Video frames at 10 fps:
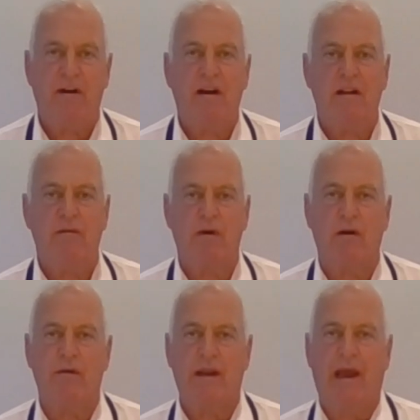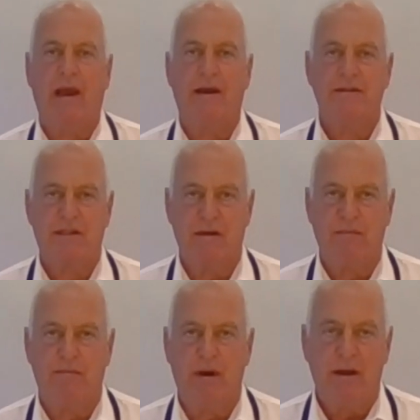finally, we're going to add
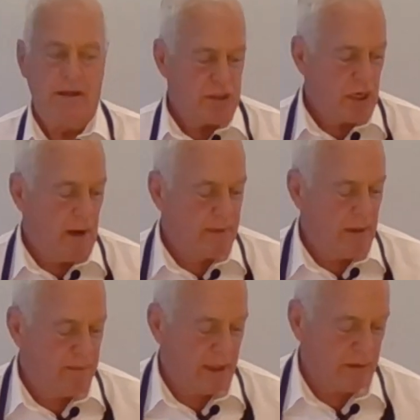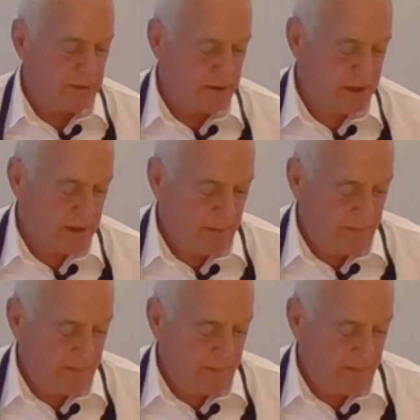some chopped pickles.